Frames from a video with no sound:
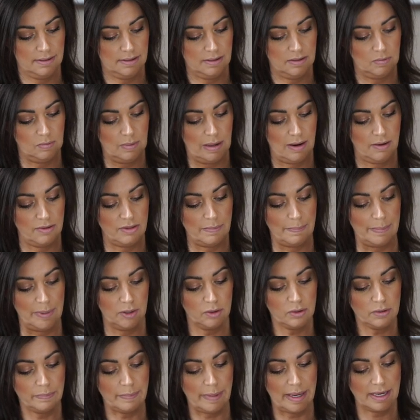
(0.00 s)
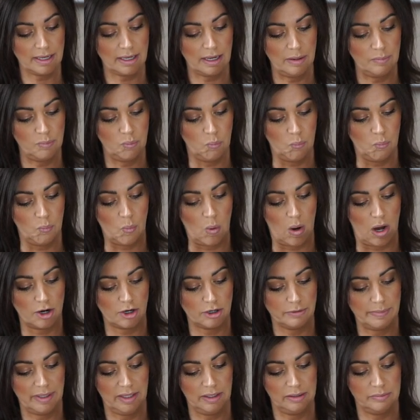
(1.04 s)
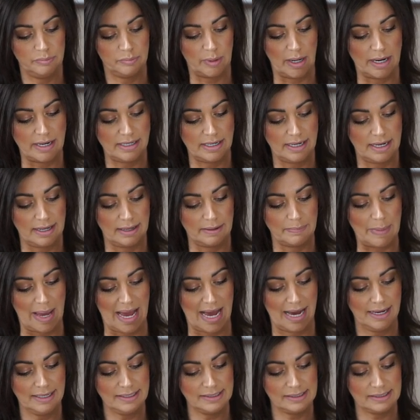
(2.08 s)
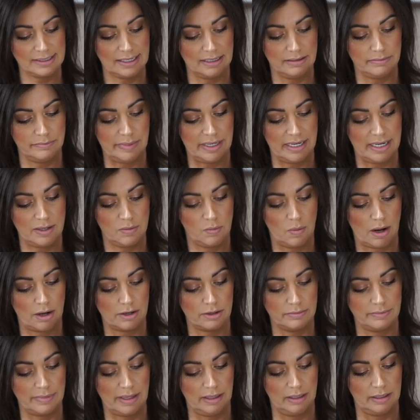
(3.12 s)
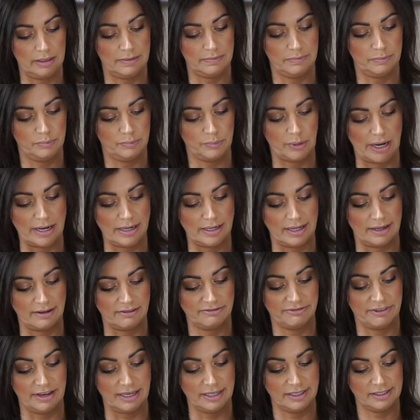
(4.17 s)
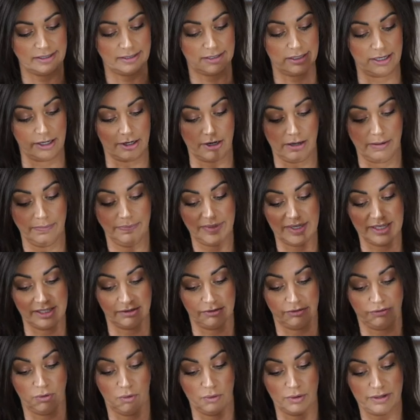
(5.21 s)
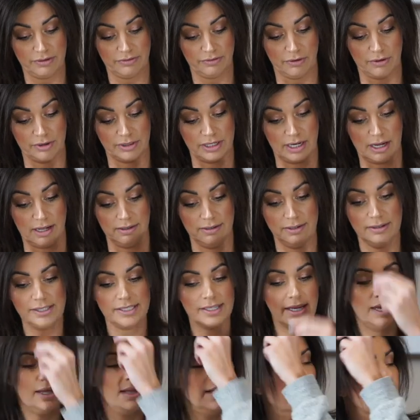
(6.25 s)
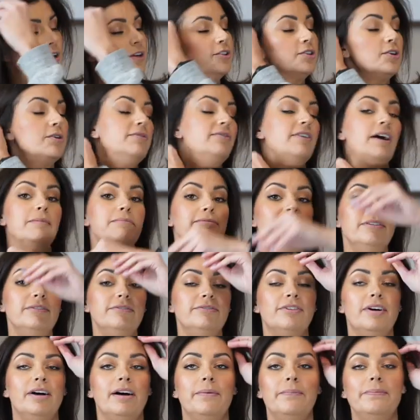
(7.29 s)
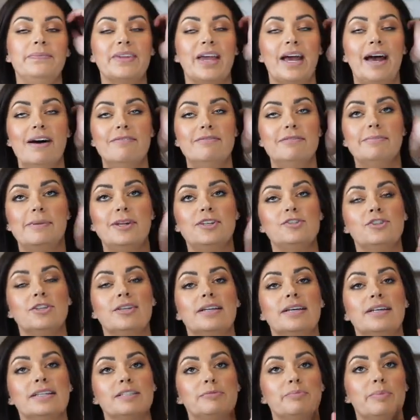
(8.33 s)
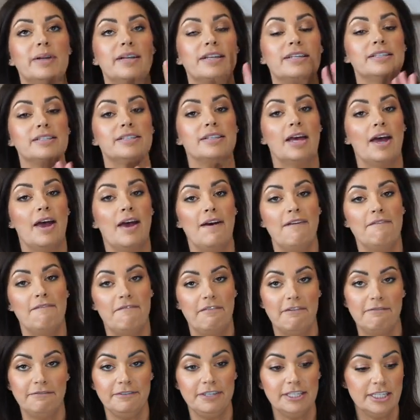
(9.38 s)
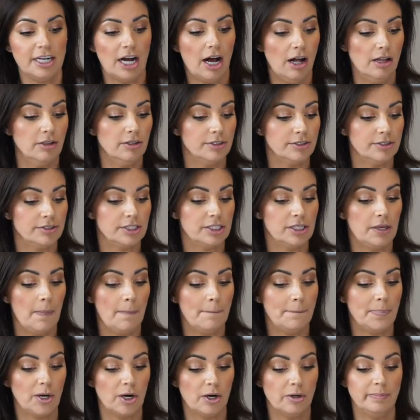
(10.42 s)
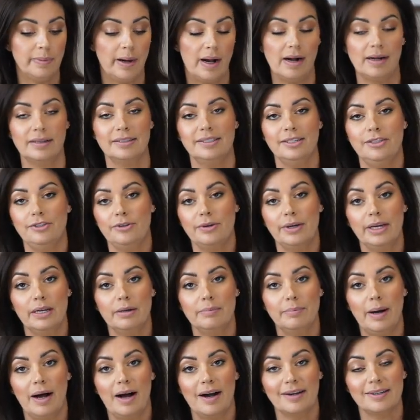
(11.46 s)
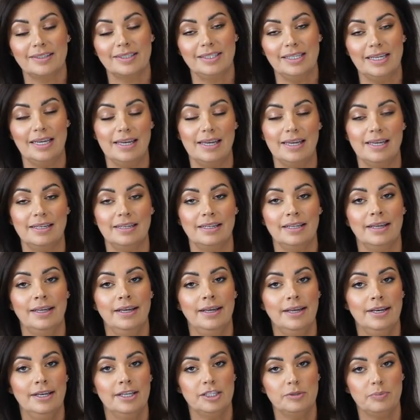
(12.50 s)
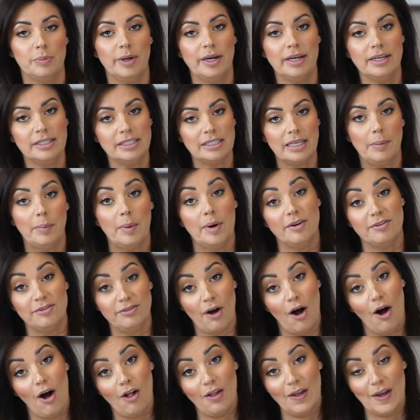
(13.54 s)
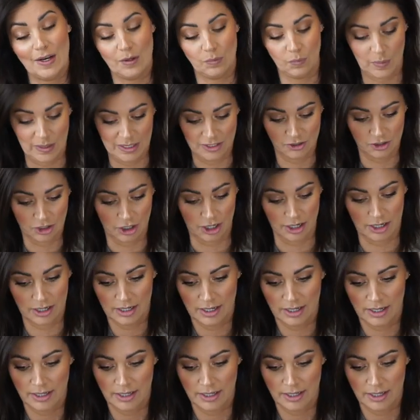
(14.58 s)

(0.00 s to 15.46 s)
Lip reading: Wow, the Milk Makeup Watermelon Brightening Mask and Mini Watermelon Brightening Face Serum is $44. So FabFitFun, I haven't mentioned this, but is $50 per box, and you get a box in spring, summer, fall, and winter.